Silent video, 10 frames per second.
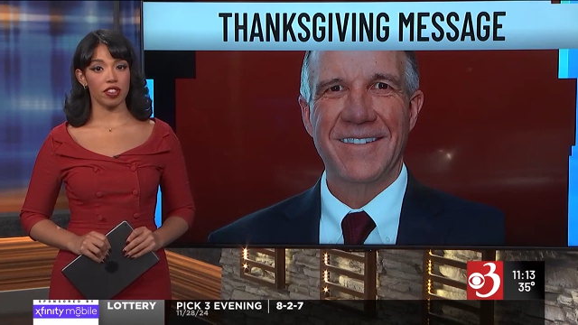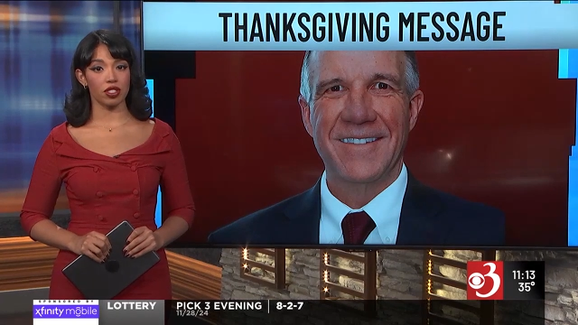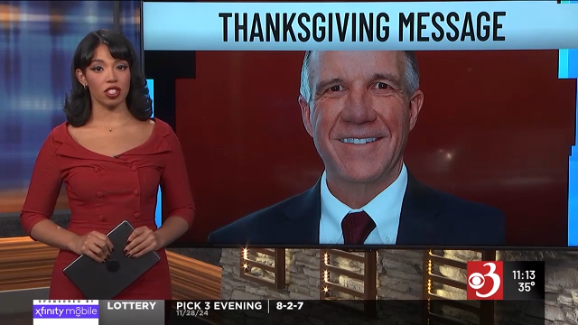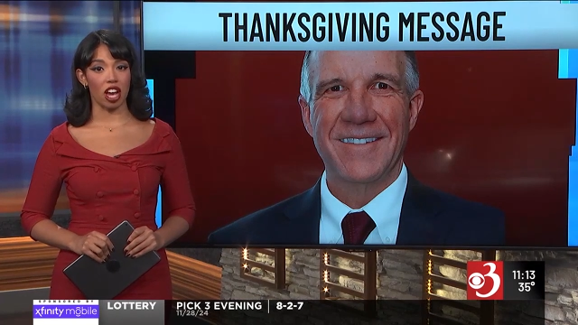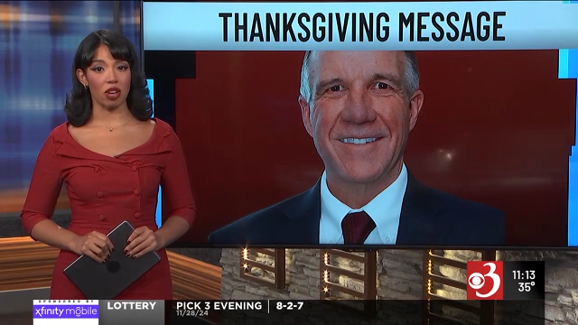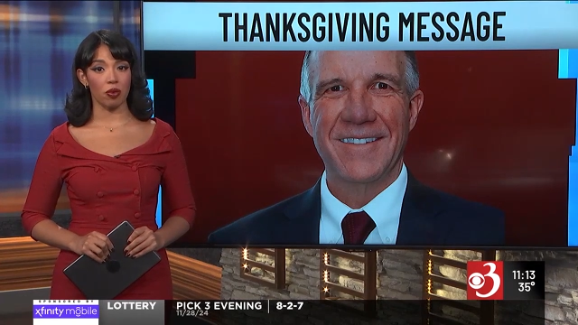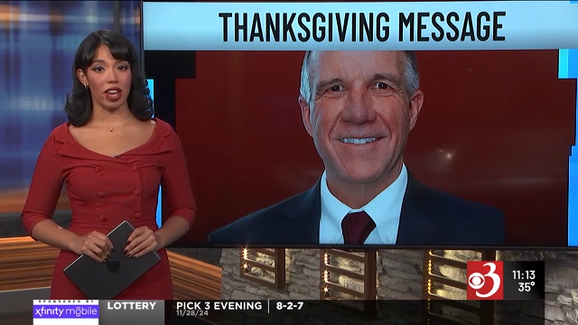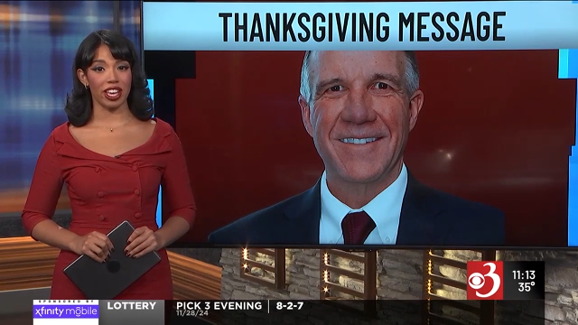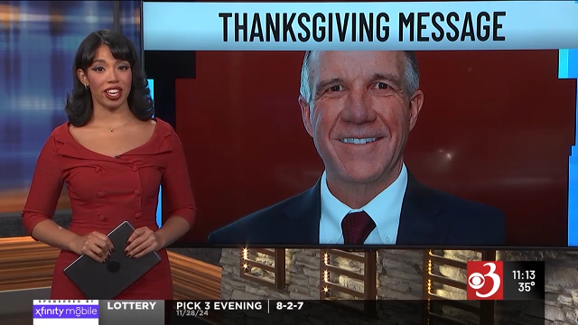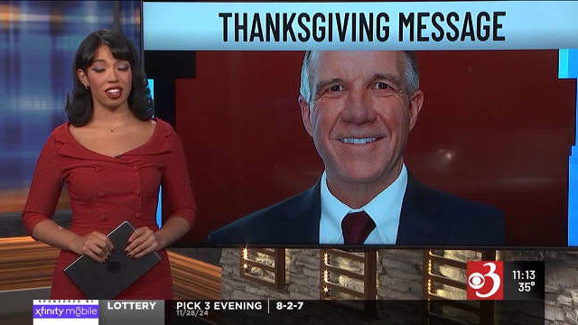Speaker 1: Phil Scott
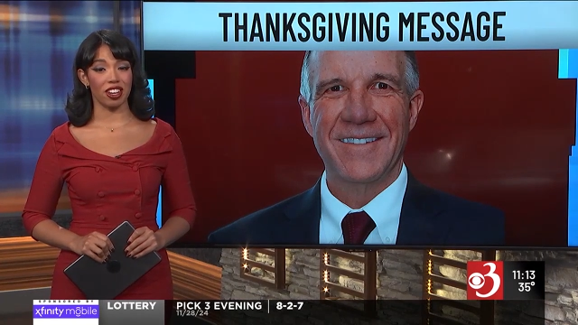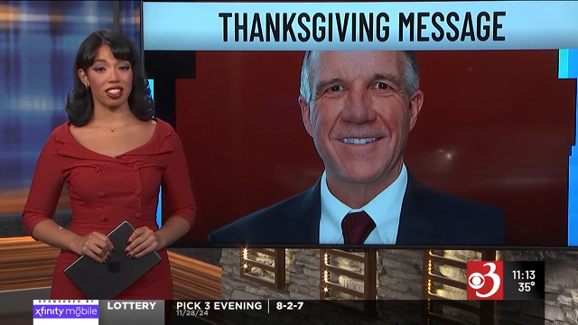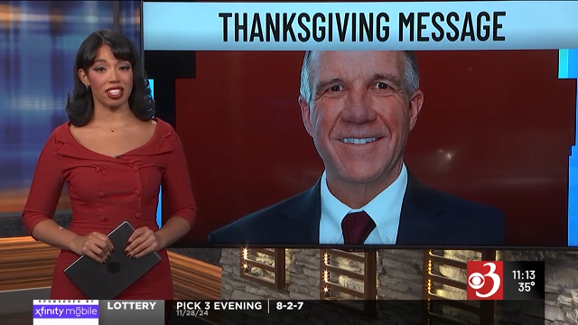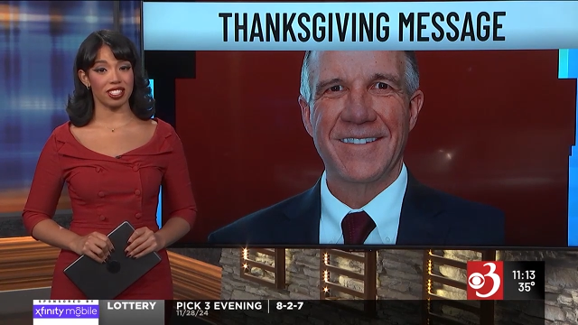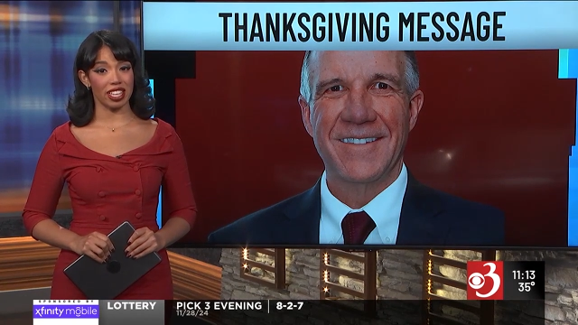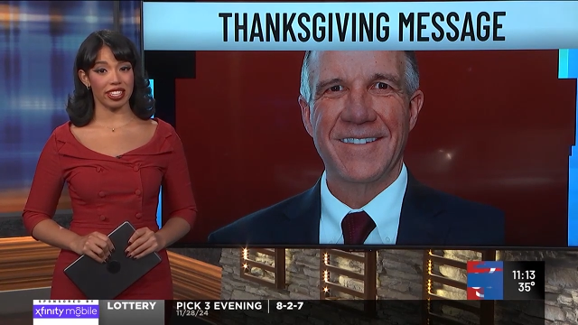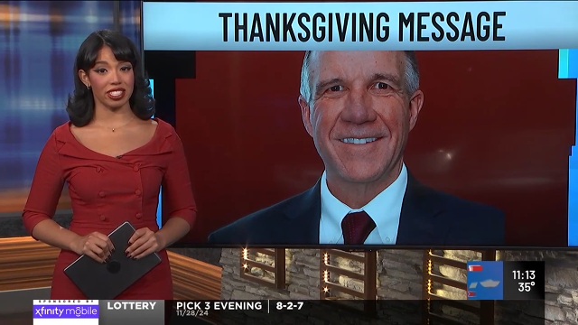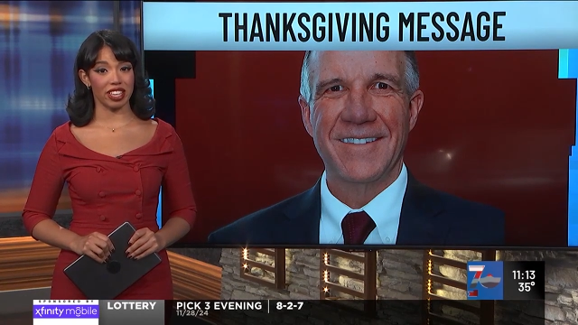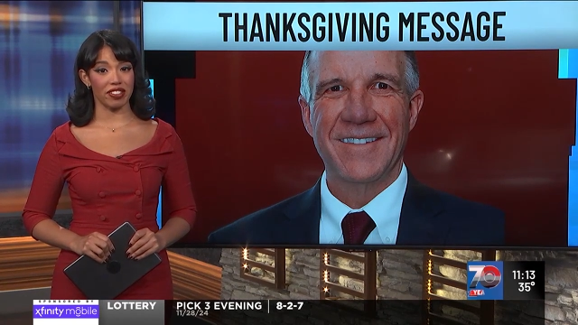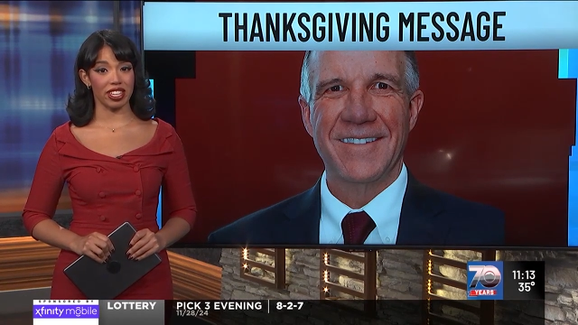weighing in on this
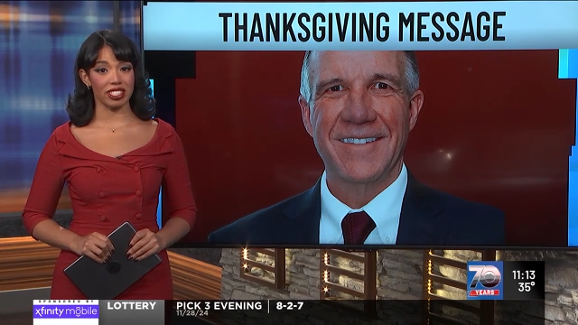Thanksgiving,